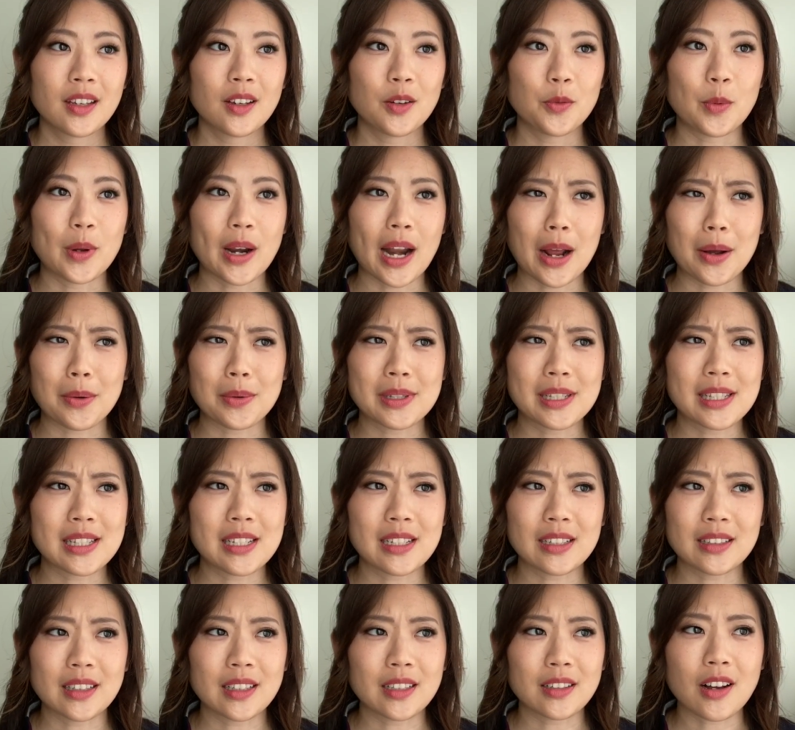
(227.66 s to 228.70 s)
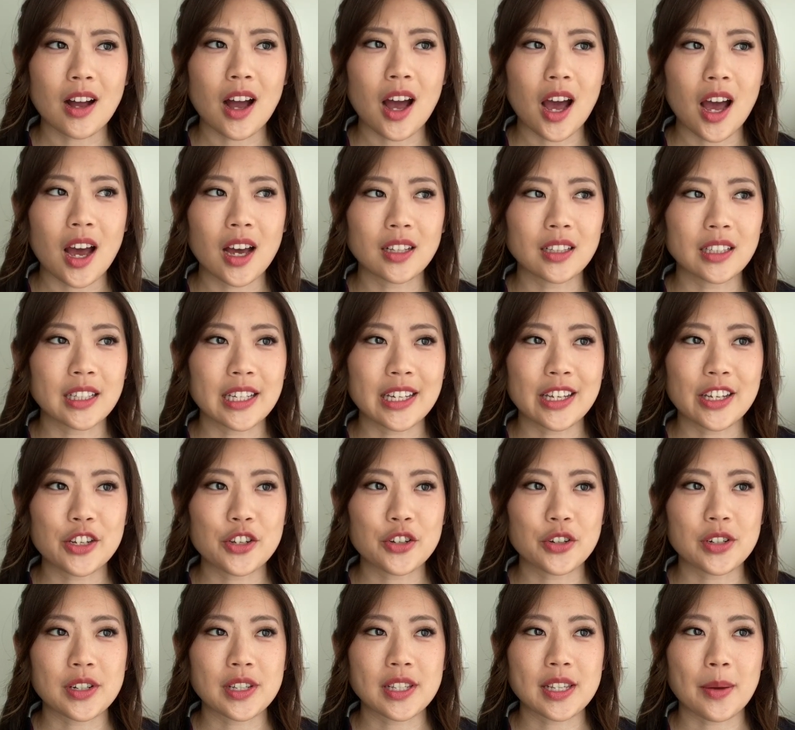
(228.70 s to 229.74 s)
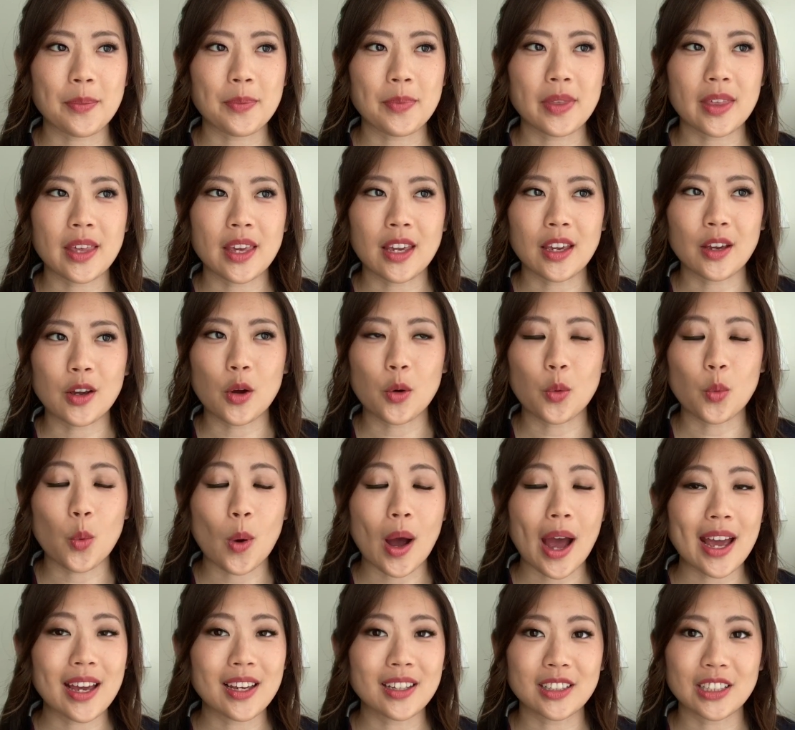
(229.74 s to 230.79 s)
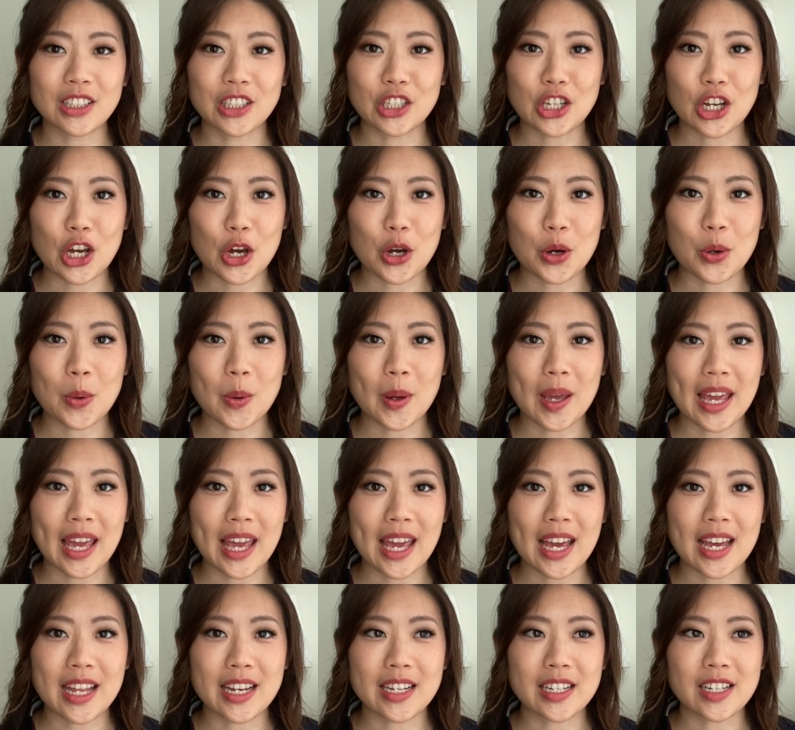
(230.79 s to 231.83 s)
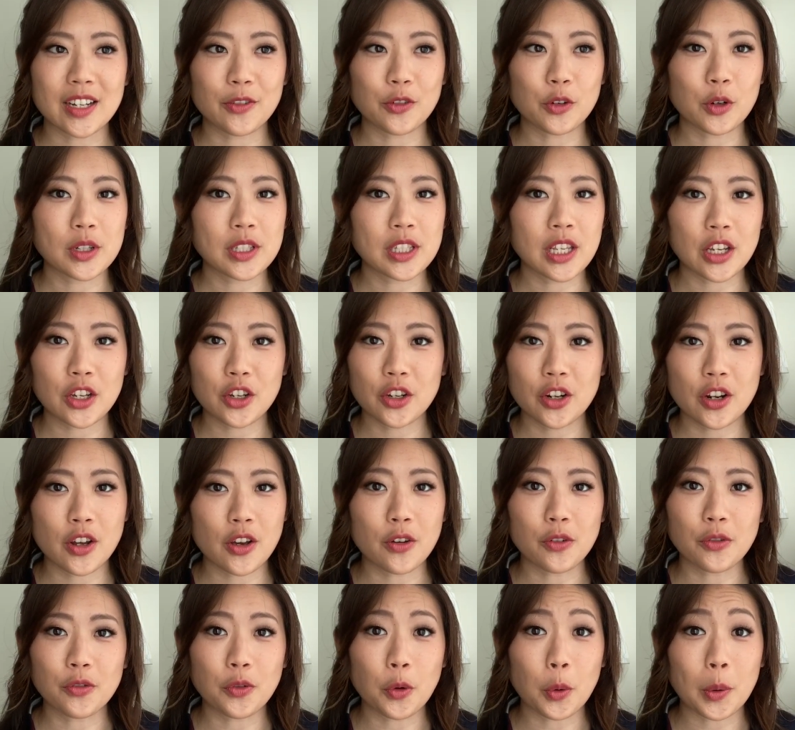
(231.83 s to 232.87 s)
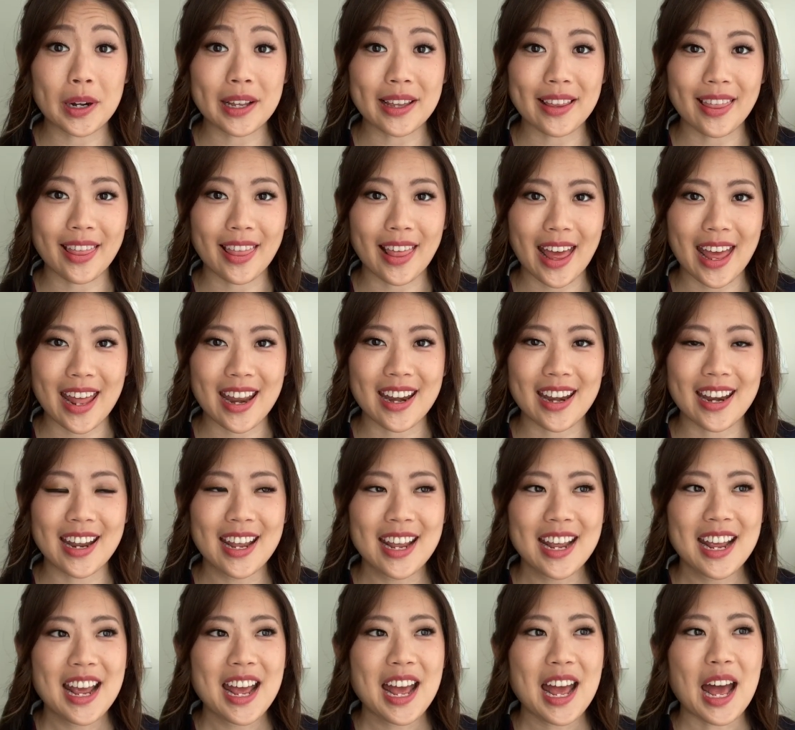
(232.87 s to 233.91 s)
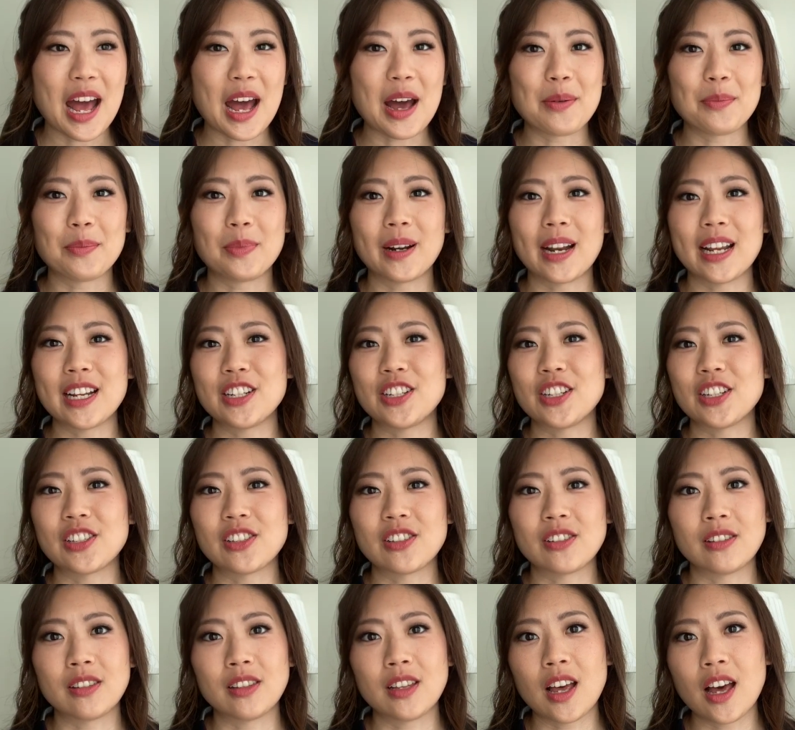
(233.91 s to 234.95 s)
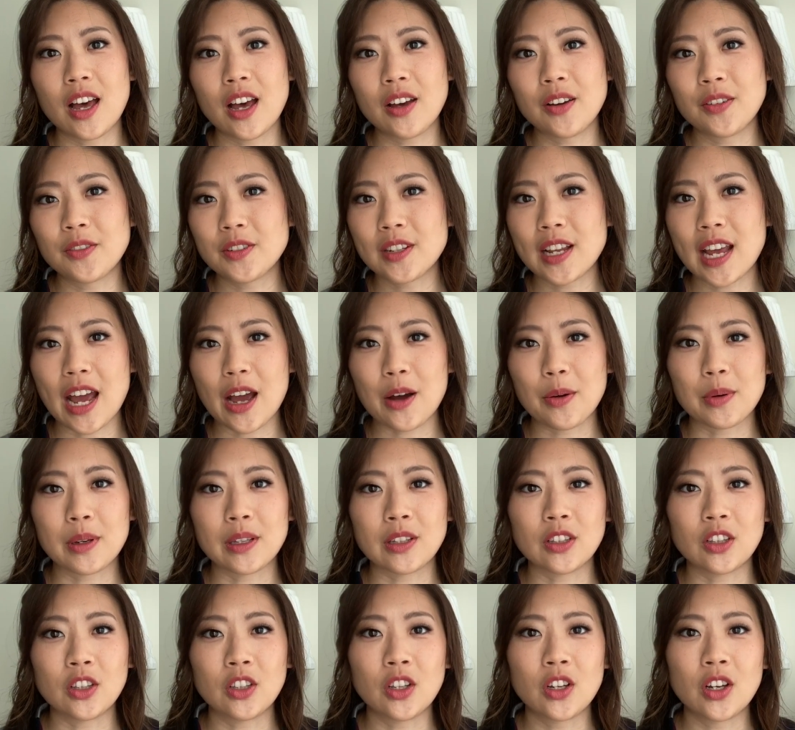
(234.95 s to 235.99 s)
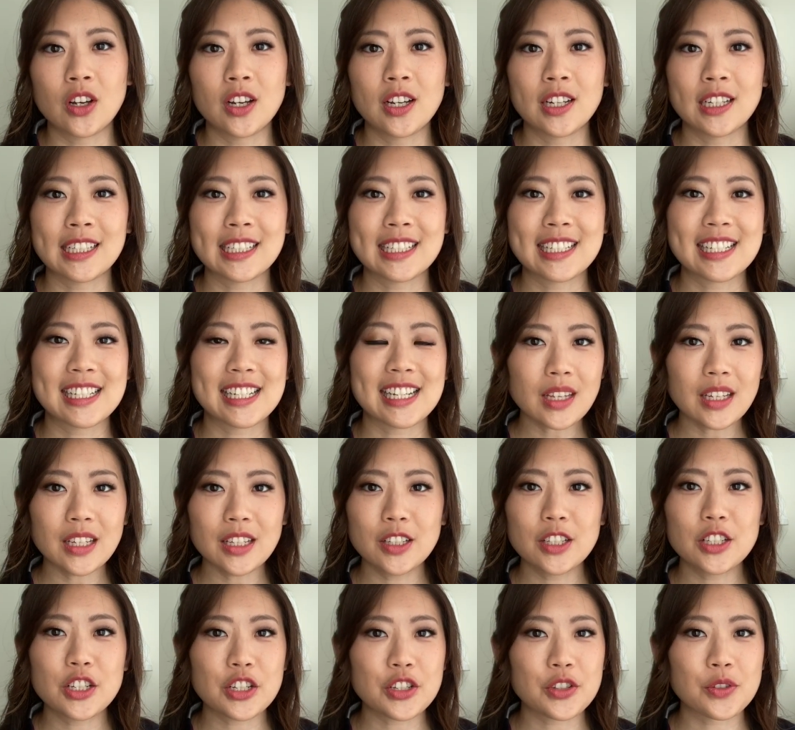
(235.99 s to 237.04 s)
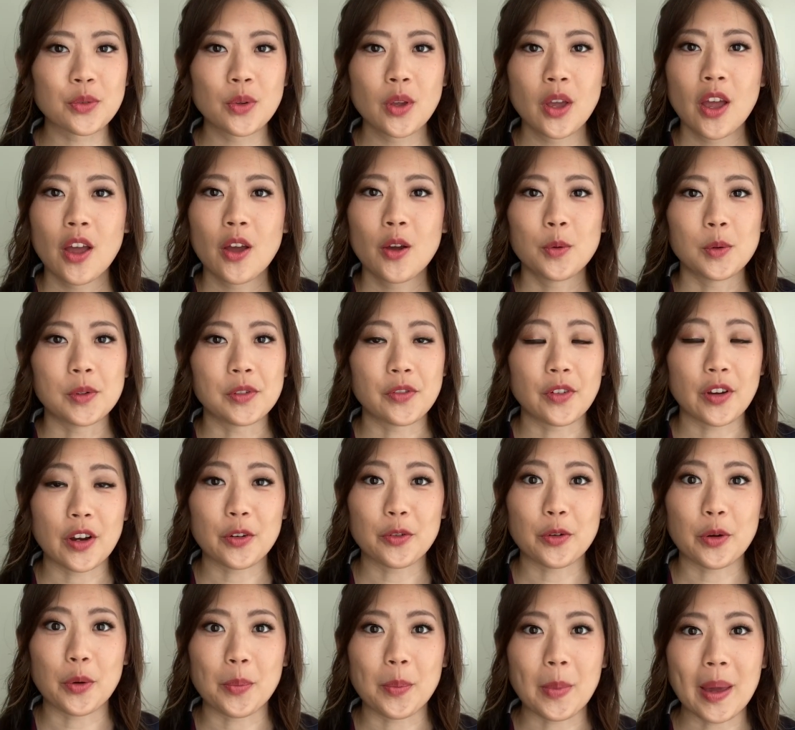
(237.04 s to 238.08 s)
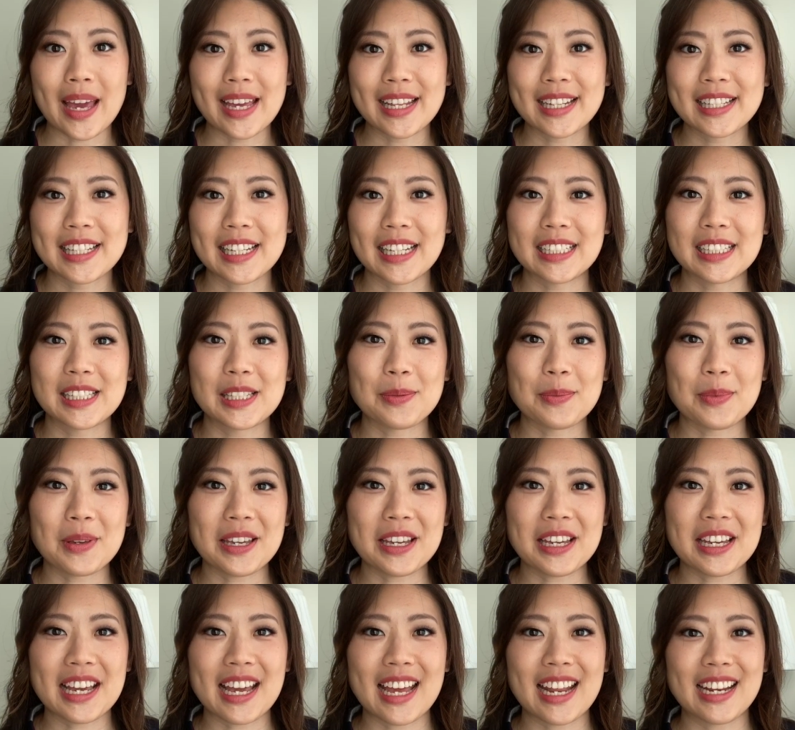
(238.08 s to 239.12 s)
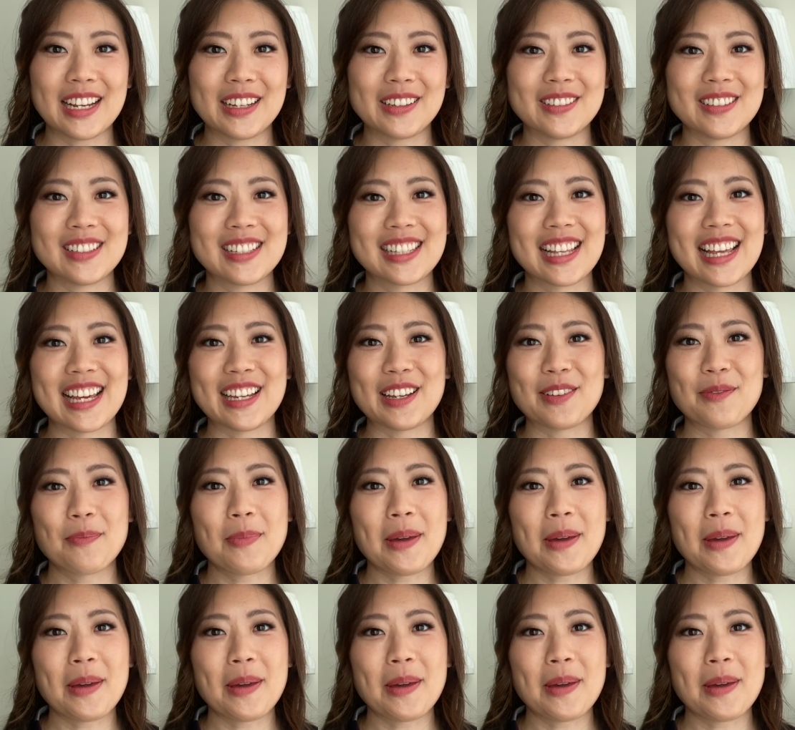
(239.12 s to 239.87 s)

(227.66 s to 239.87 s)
when I was still in college or something a while ago. And of course I couldn't afford it then, um, but I just loved how it looked. It just was very romantic to me and it was like